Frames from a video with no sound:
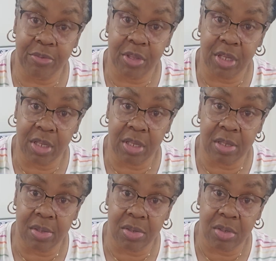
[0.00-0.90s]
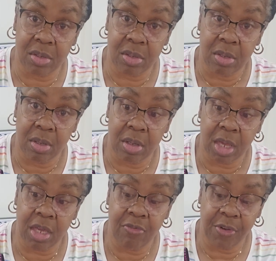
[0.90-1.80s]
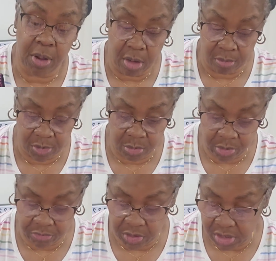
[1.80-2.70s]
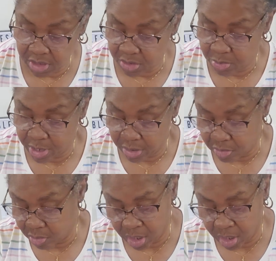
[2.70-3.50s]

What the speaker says: of these key fobs with this as well.